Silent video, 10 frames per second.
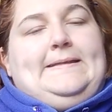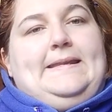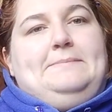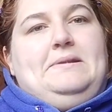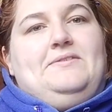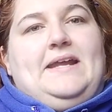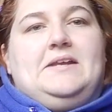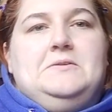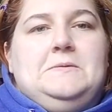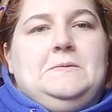A little bit of an
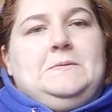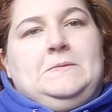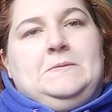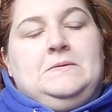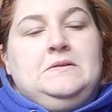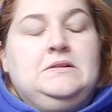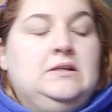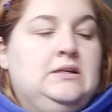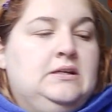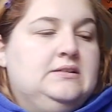angle.
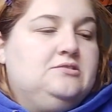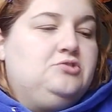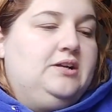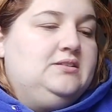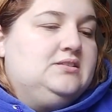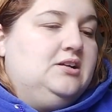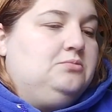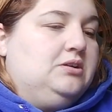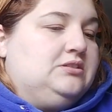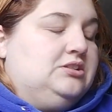So I'm trying to
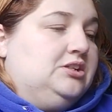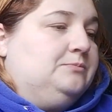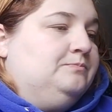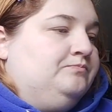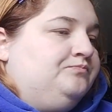decide what to do.